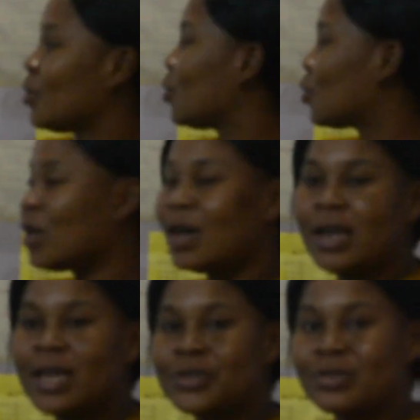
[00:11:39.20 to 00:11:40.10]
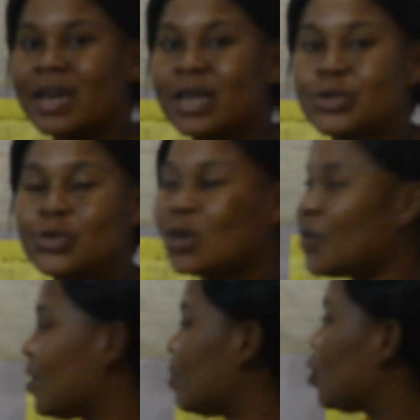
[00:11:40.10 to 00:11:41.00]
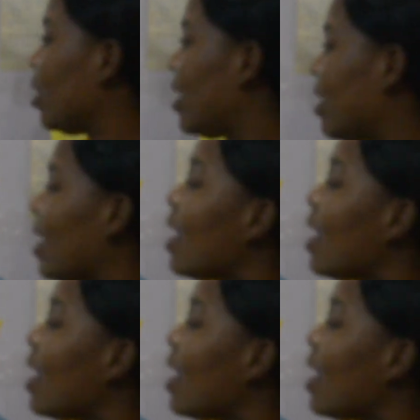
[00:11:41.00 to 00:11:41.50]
so now let's try and solve them together.